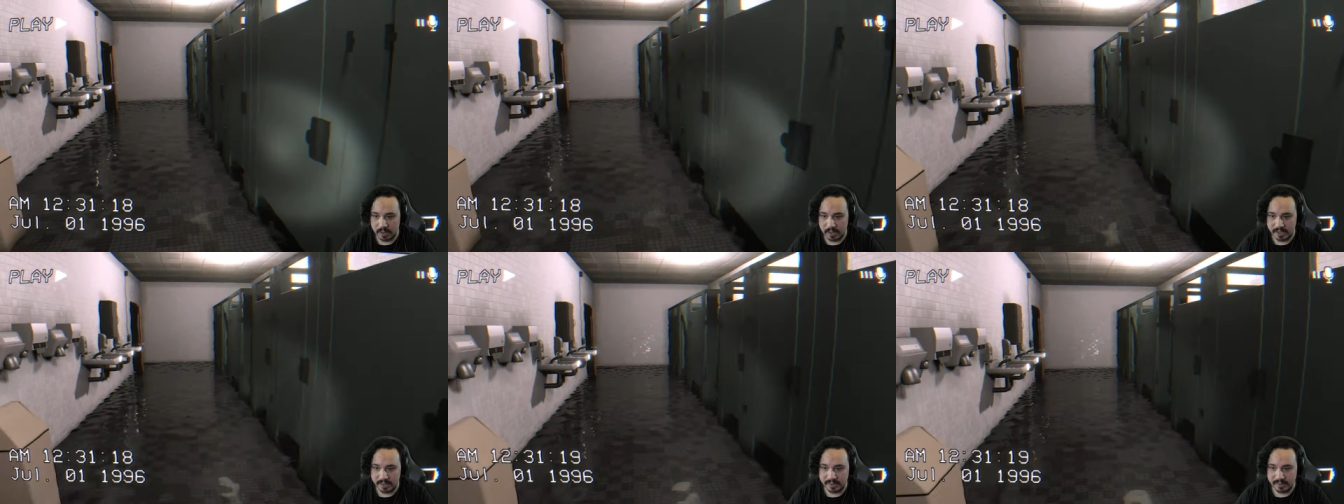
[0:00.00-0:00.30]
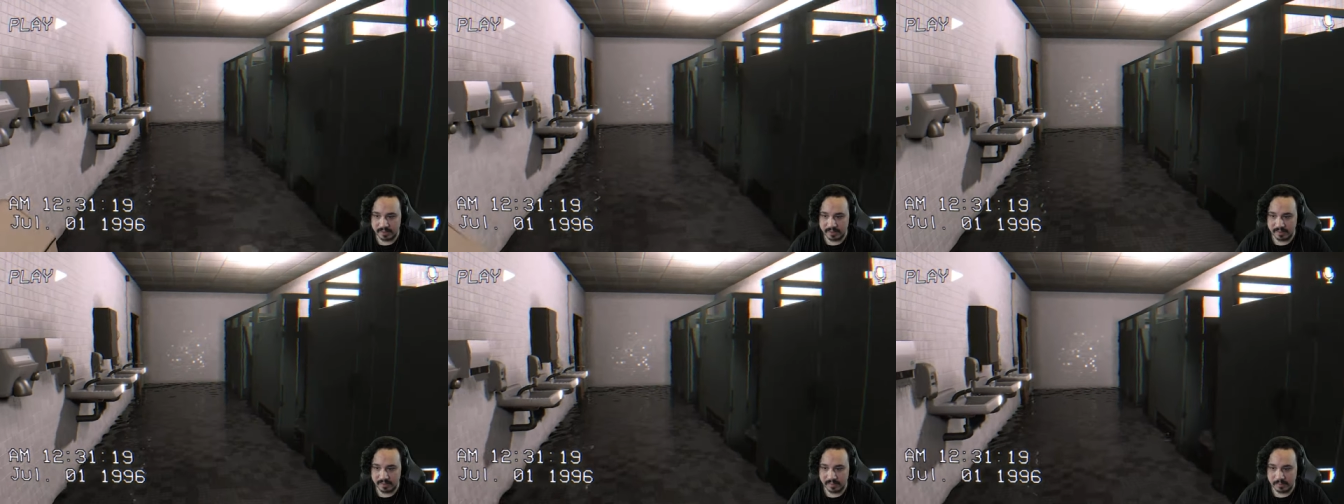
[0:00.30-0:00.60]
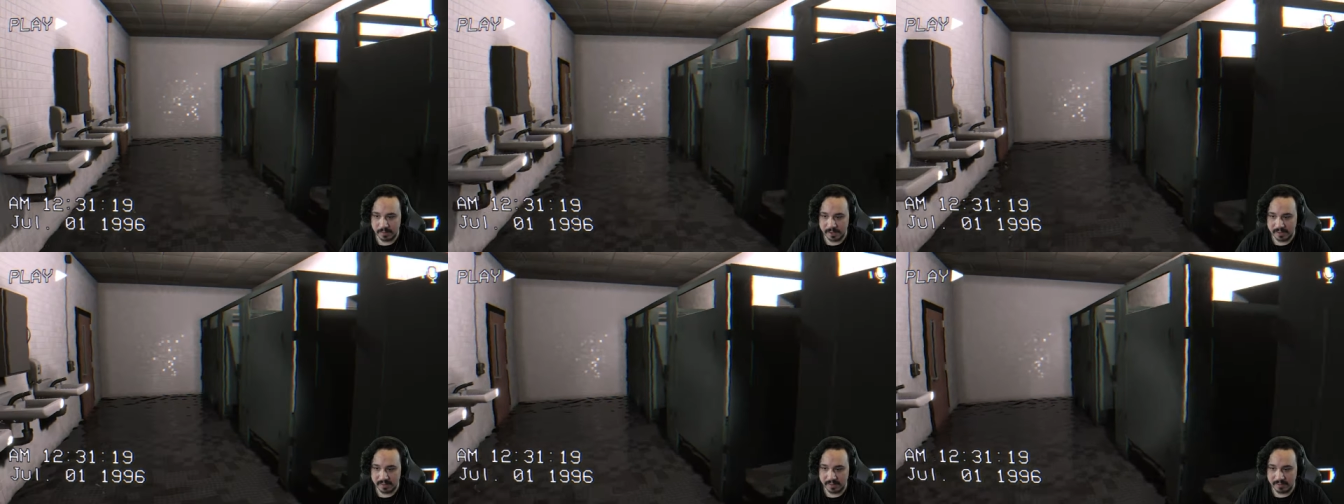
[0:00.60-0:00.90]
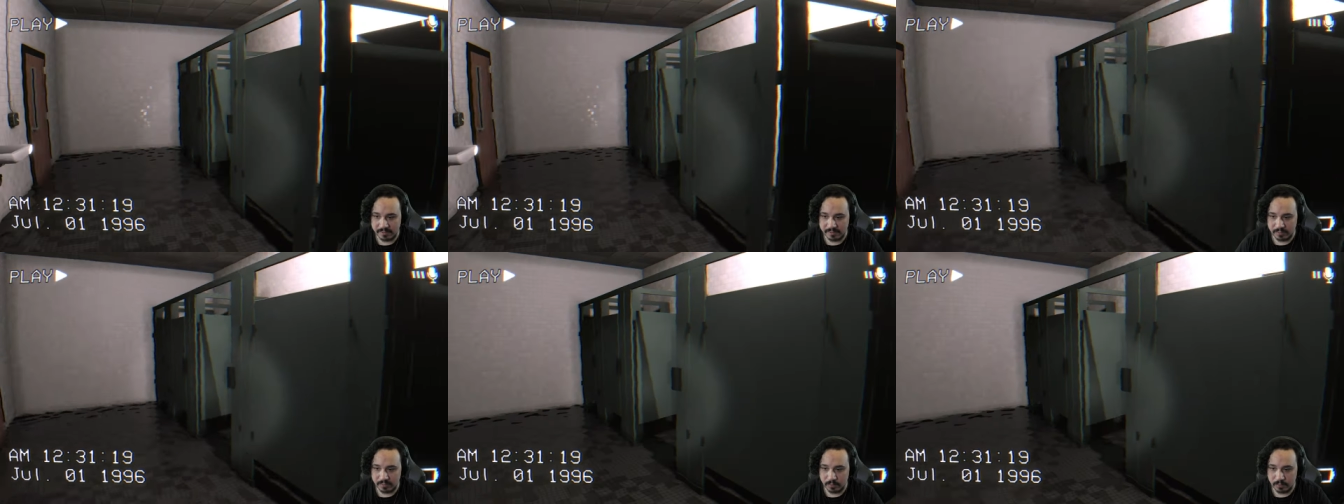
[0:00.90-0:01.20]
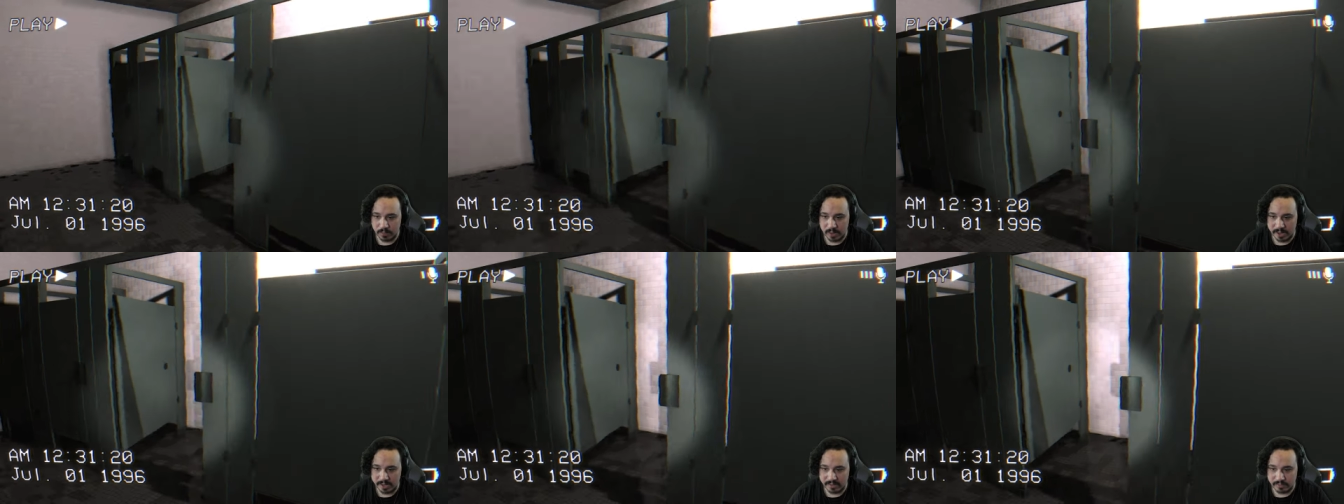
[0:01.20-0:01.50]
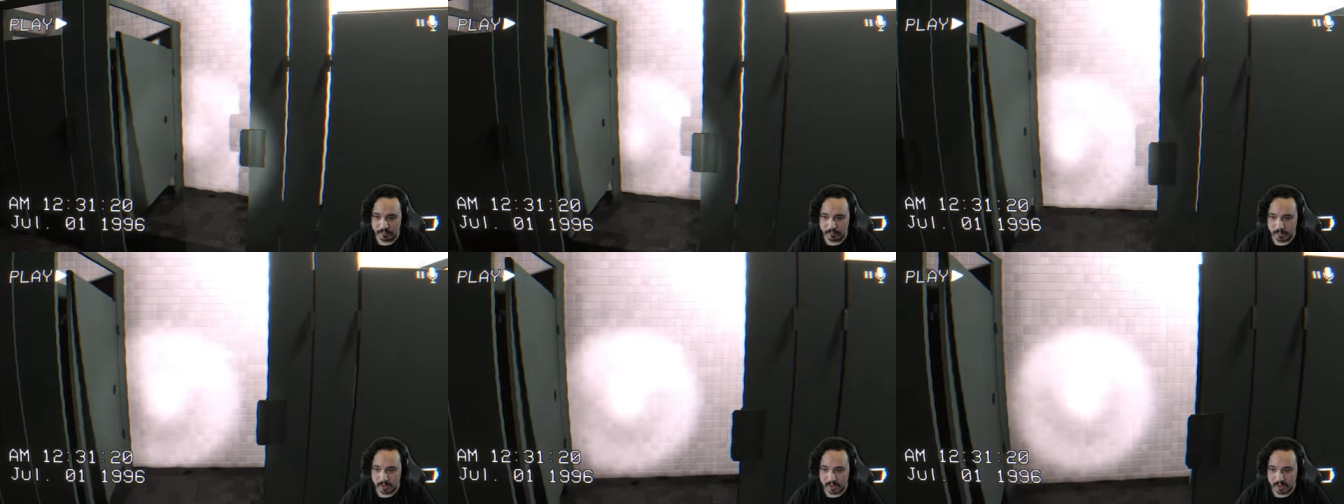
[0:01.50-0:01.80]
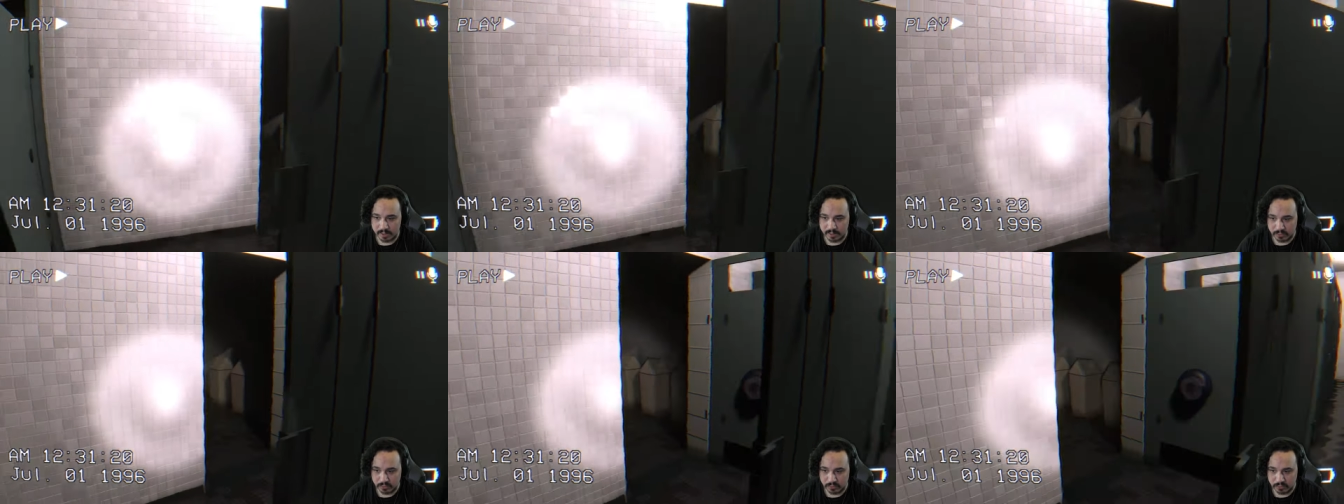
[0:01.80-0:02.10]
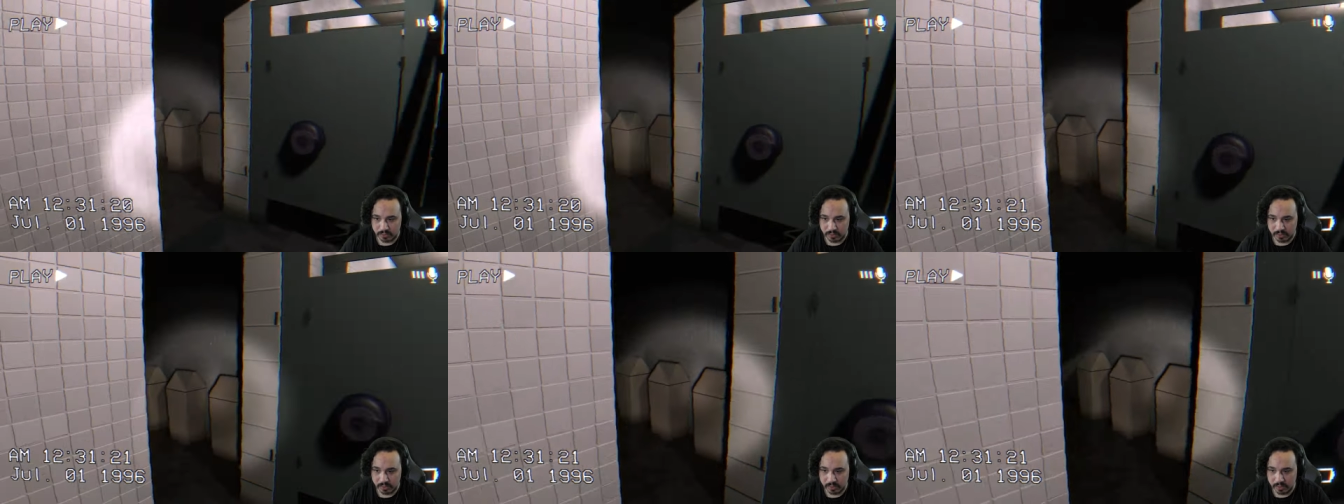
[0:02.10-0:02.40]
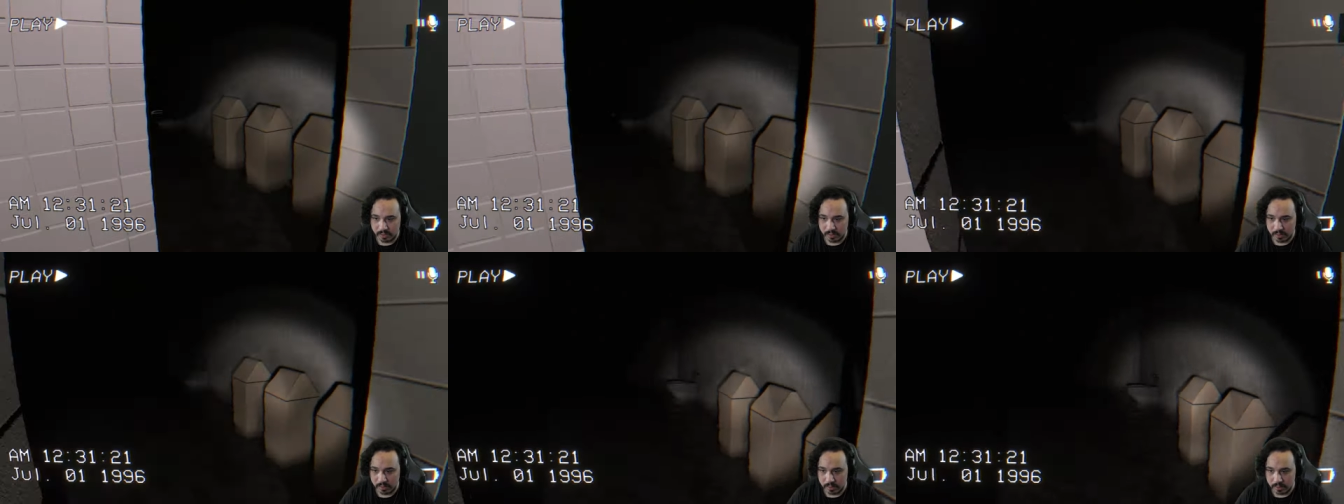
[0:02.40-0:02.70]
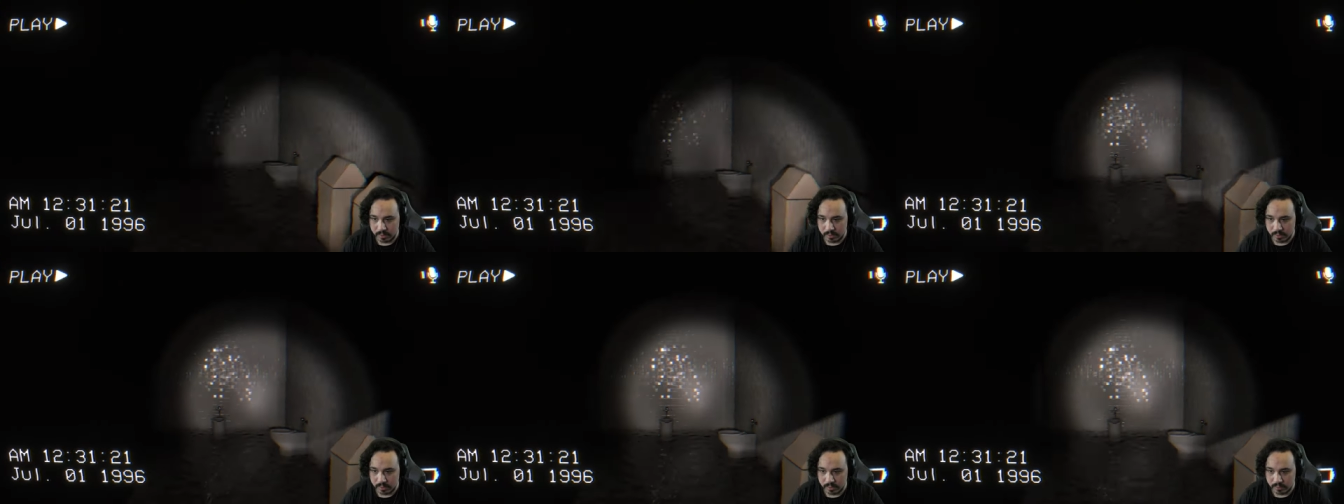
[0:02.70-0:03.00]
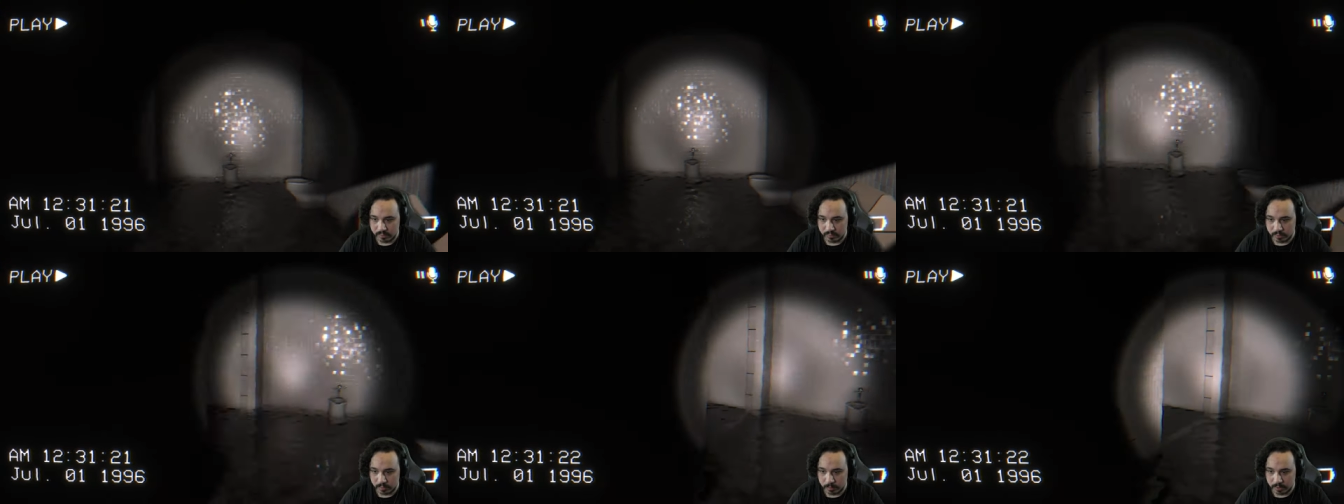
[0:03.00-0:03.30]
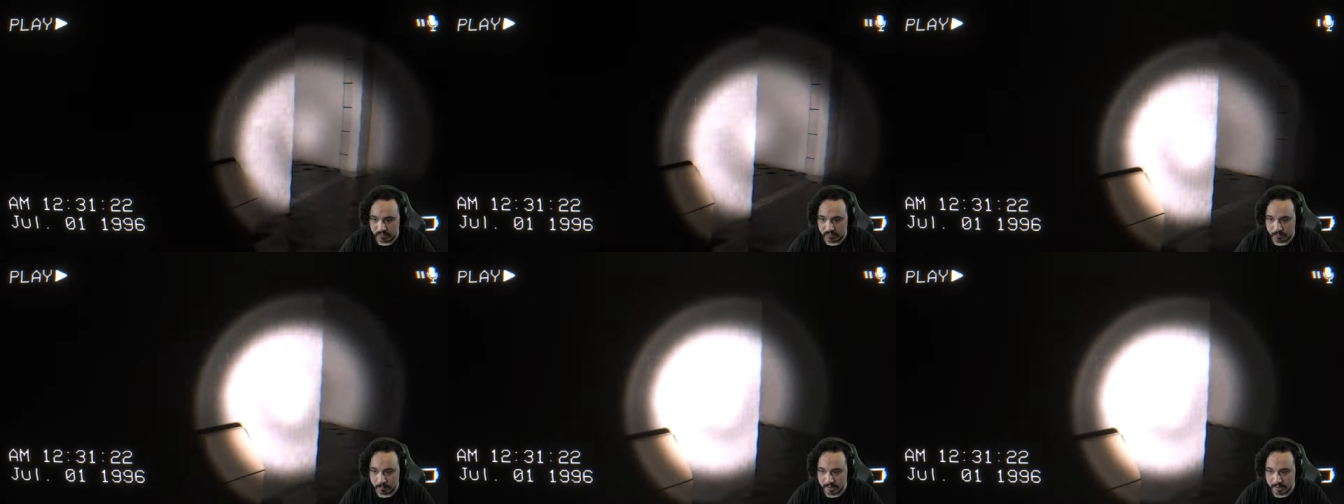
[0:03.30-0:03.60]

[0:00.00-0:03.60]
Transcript: like this, man. This is way too much. It's too much for